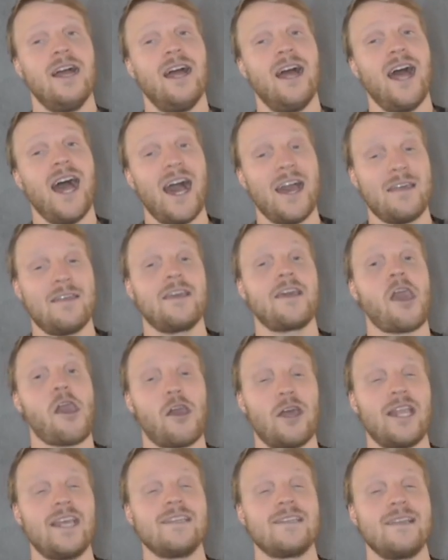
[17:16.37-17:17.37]
I think you
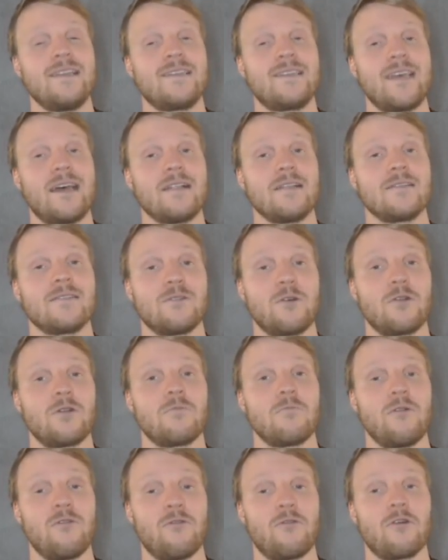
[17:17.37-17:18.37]
could easily sell Son
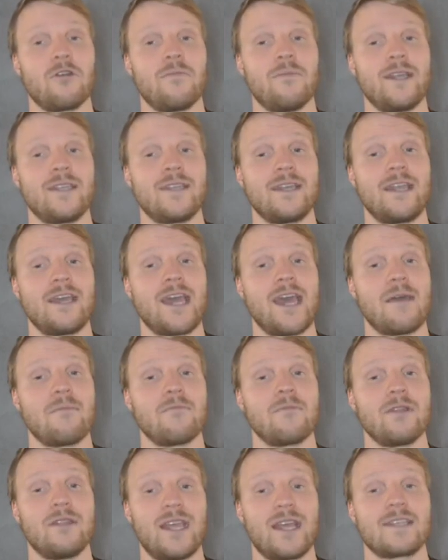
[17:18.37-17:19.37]
before the Man City
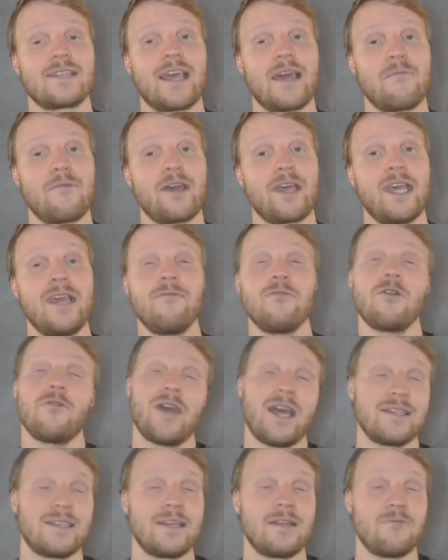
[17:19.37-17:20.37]
game next game week. Even though
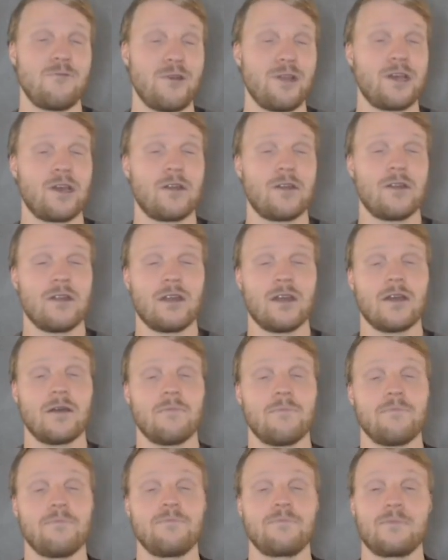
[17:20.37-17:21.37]
he has a really good,
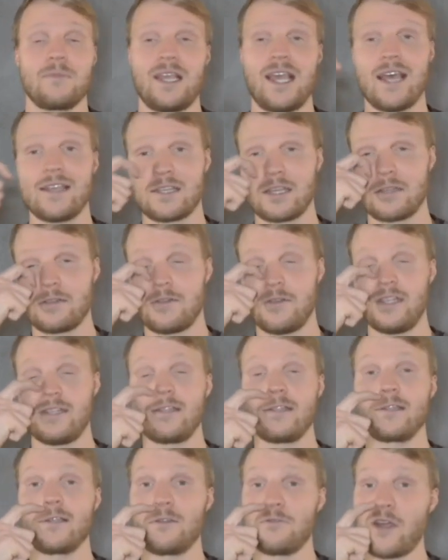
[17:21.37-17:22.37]
he has a
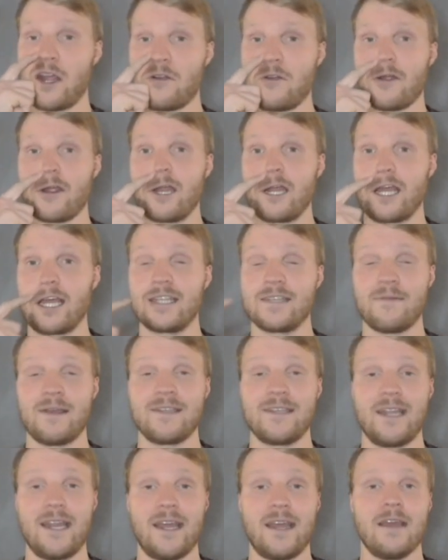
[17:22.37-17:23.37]
decent track record against Man
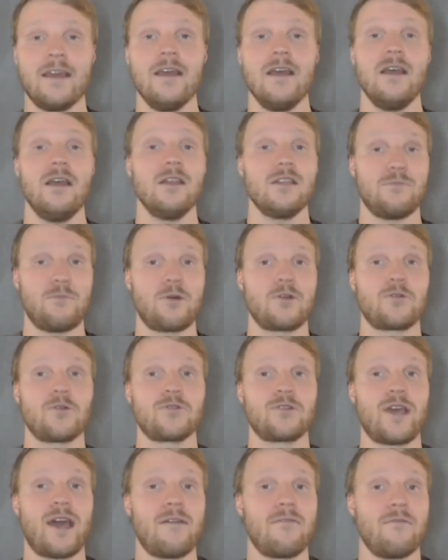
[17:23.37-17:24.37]
City. Spurs
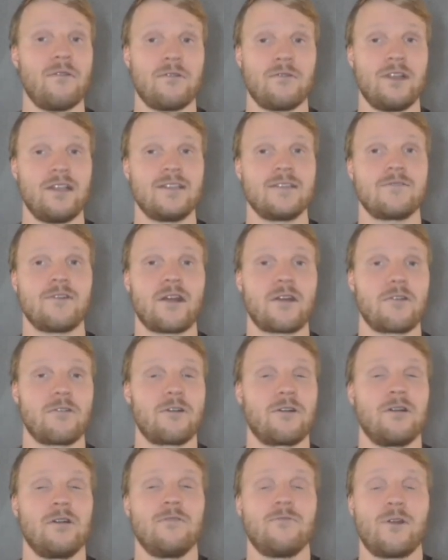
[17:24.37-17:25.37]
also have a decent track
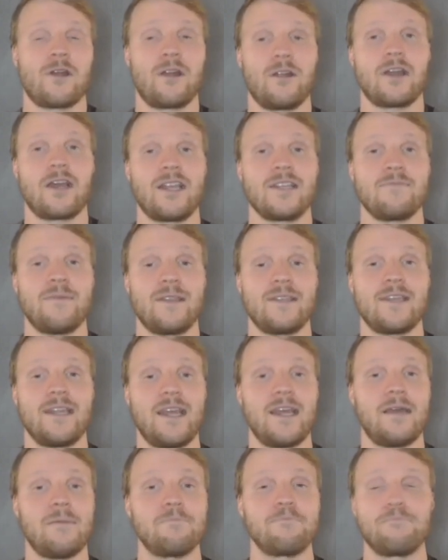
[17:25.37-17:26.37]
record against Man
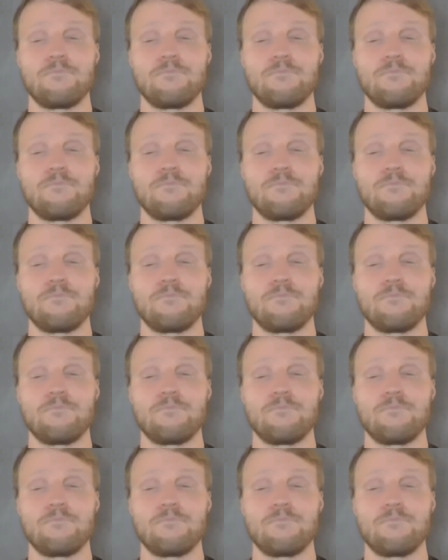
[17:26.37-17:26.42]
City.